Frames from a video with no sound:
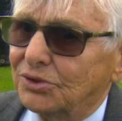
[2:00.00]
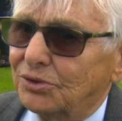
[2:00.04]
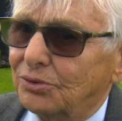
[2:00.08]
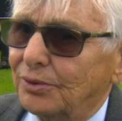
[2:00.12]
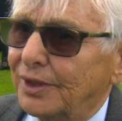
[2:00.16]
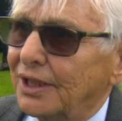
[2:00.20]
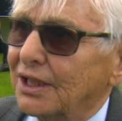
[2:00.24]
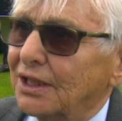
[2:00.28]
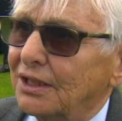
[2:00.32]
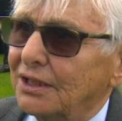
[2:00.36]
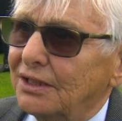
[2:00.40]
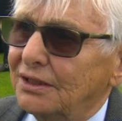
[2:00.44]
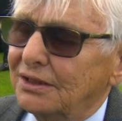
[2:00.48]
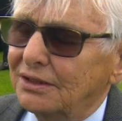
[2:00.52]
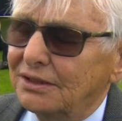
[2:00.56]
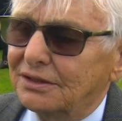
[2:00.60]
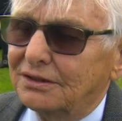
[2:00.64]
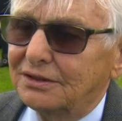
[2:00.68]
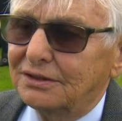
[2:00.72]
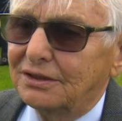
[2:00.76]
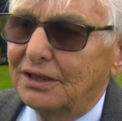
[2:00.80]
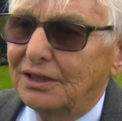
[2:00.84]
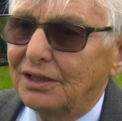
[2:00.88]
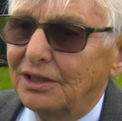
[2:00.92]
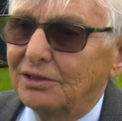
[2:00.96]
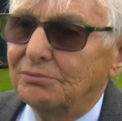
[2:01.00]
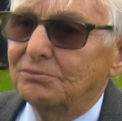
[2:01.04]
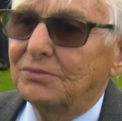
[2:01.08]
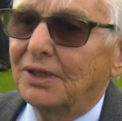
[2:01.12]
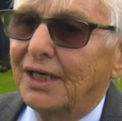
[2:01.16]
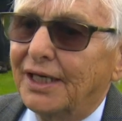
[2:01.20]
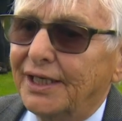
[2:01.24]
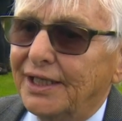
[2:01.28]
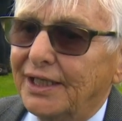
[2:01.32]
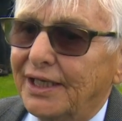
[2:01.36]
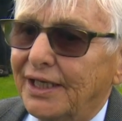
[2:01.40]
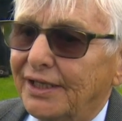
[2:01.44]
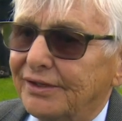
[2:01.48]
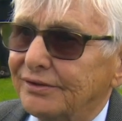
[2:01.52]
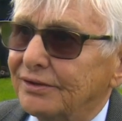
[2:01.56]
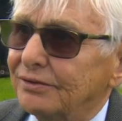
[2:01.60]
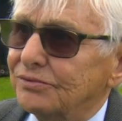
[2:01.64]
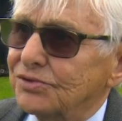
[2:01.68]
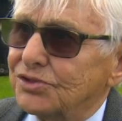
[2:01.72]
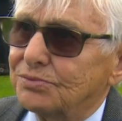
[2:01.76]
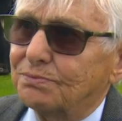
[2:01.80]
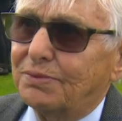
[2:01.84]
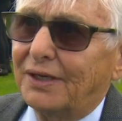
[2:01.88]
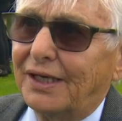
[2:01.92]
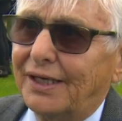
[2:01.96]
quickly. In my era
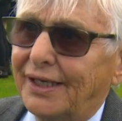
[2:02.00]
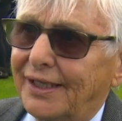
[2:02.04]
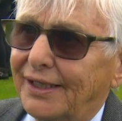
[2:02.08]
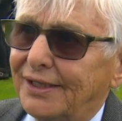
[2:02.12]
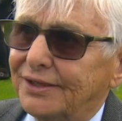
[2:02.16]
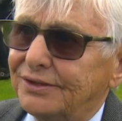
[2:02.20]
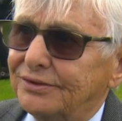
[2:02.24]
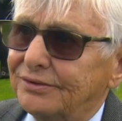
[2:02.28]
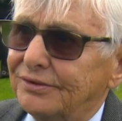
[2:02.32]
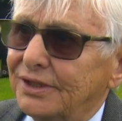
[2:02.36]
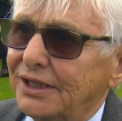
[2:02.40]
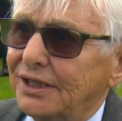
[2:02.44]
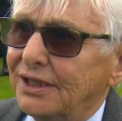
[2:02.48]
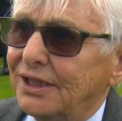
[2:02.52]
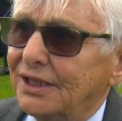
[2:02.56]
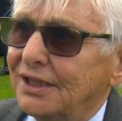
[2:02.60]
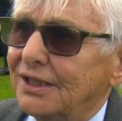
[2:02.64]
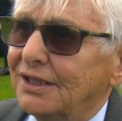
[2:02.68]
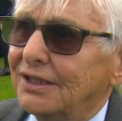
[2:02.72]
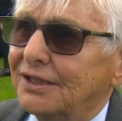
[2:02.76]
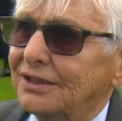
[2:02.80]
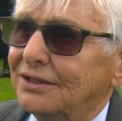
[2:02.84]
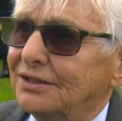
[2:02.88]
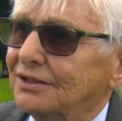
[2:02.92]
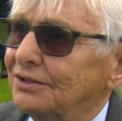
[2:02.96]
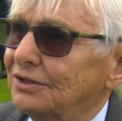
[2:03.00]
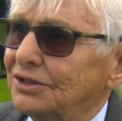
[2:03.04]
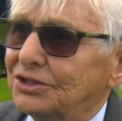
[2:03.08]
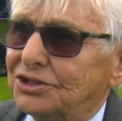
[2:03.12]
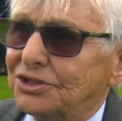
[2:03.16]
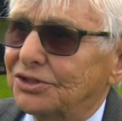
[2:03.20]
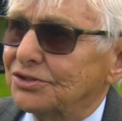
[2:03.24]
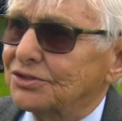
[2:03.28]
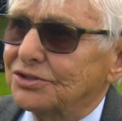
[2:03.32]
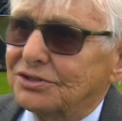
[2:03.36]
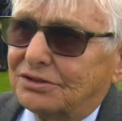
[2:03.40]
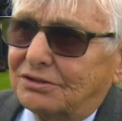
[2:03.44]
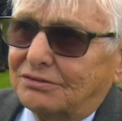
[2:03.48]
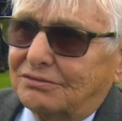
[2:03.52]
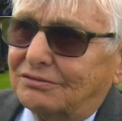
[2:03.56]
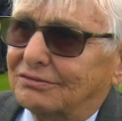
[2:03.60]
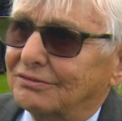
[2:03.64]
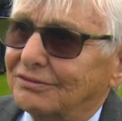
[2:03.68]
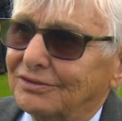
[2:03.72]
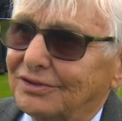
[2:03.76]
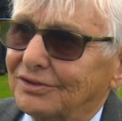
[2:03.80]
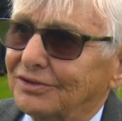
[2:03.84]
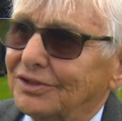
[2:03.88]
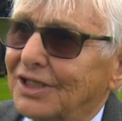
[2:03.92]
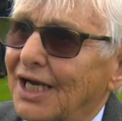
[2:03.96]
was Pat Edery. You're just
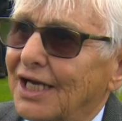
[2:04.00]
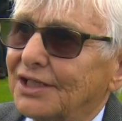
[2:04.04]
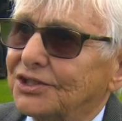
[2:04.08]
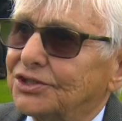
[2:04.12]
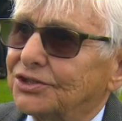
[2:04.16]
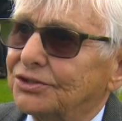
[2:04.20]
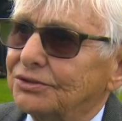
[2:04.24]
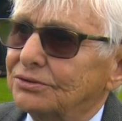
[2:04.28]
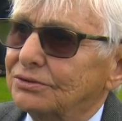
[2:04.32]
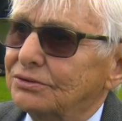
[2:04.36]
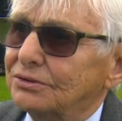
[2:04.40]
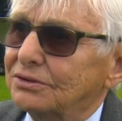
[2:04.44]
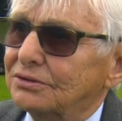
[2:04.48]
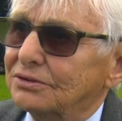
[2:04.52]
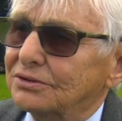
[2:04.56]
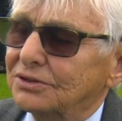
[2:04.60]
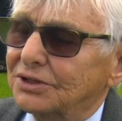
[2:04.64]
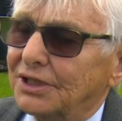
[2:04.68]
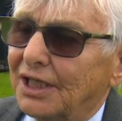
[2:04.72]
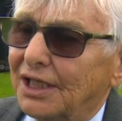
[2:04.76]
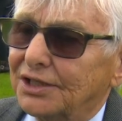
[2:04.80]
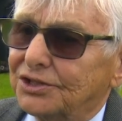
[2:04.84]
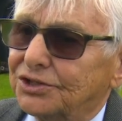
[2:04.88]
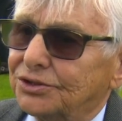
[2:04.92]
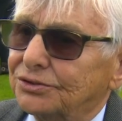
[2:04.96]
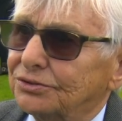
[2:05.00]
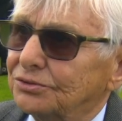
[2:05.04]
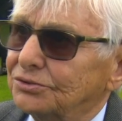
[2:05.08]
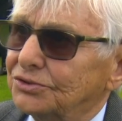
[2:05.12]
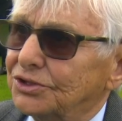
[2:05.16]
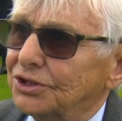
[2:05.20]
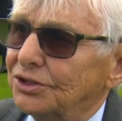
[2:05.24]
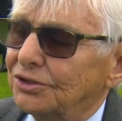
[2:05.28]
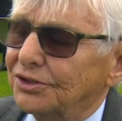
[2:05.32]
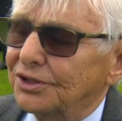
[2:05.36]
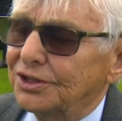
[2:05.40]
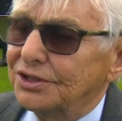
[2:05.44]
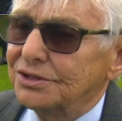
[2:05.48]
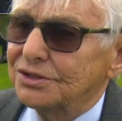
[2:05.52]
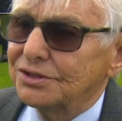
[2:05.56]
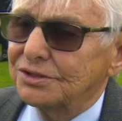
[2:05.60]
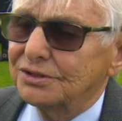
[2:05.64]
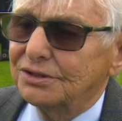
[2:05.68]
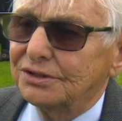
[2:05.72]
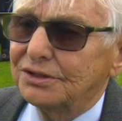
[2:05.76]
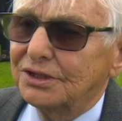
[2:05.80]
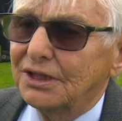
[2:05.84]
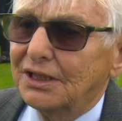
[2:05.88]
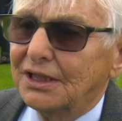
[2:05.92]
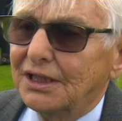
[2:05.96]
natural jockeys.
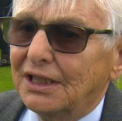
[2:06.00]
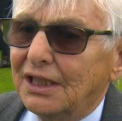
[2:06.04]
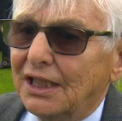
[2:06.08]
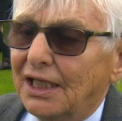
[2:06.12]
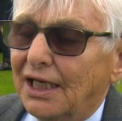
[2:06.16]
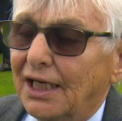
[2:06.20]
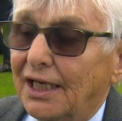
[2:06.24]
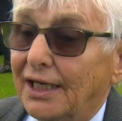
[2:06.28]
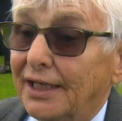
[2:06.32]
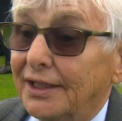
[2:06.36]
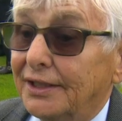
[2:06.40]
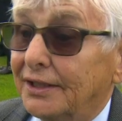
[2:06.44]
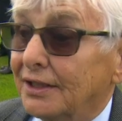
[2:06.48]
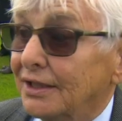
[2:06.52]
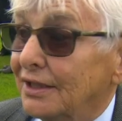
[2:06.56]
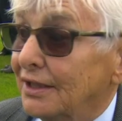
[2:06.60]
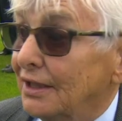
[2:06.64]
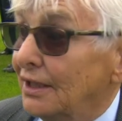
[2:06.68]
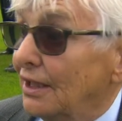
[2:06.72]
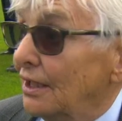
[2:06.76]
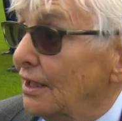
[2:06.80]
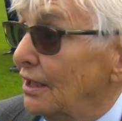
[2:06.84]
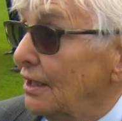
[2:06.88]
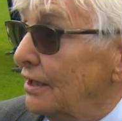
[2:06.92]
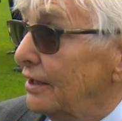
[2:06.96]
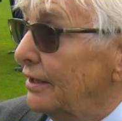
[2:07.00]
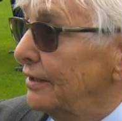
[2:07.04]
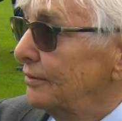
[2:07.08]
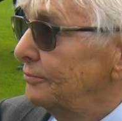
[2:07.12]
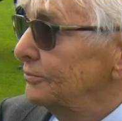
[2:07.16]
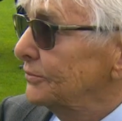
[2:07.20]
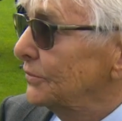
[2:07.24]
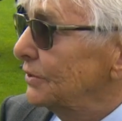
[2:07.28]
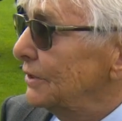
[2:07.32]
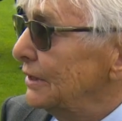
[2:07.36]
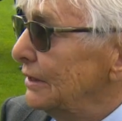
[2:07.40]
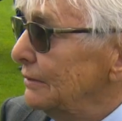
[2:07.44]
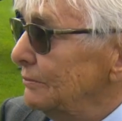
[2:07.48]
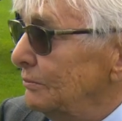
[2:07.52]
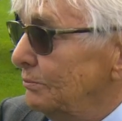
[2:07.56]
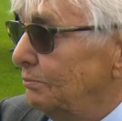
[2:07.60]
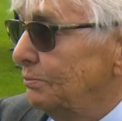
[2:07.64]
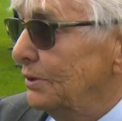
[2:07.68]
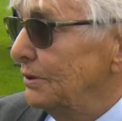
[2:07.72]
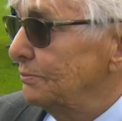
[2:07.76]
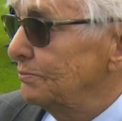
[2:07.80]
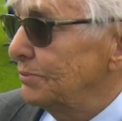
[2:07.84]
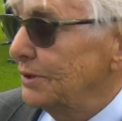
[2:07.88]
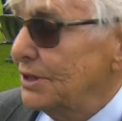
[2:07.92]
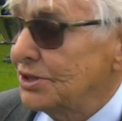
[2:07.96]
And
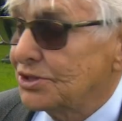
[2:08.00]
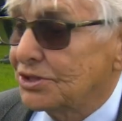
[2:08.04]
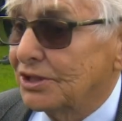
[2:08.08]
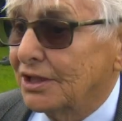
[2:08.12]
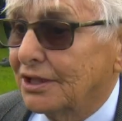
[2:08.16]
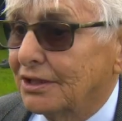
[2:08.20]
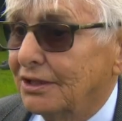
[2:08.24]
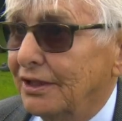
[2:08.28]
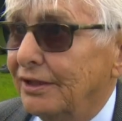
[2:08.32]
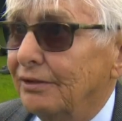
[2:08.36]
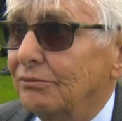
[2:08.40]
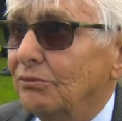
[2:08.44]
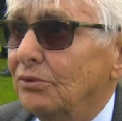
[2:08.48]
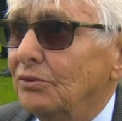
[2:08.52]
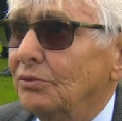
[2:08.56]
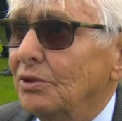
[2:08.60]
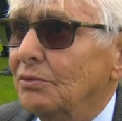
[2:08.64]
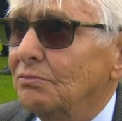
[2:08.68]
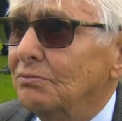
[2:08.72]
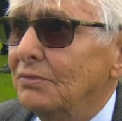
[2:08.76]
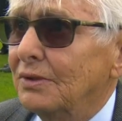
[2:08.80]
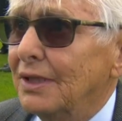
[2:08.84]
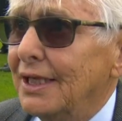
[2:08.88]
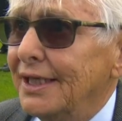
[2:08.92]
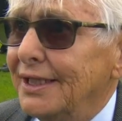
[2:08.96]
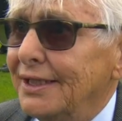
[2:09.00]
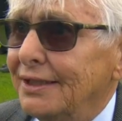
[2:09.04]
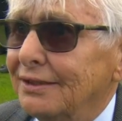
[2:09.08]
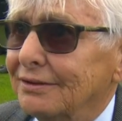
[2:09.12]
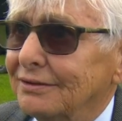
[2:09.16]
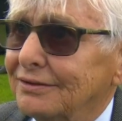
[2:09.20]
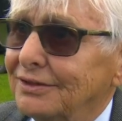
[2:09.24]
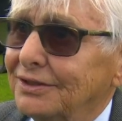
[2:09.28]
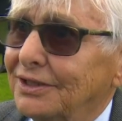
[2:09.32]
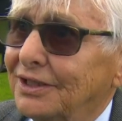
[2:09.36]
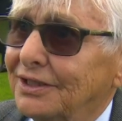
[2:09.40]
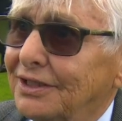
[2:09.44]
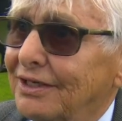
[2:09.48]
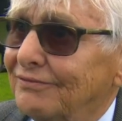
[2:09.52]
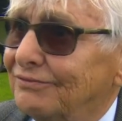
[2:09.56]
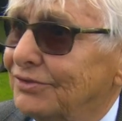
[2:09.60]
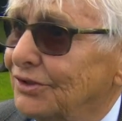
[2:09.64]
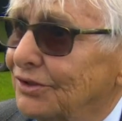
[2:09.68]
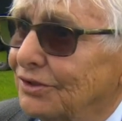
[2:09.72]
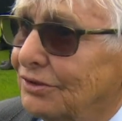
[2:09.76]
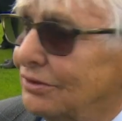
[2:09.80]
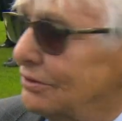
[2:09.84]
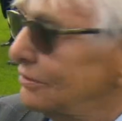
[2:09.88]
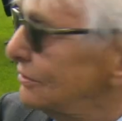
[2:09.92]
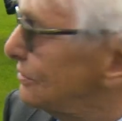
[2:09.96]
but basically, you never
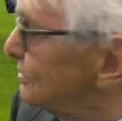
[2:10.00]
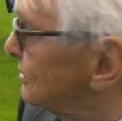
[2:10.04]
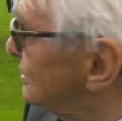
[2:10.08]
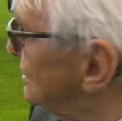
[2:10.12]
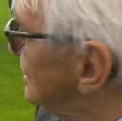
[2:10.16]
know.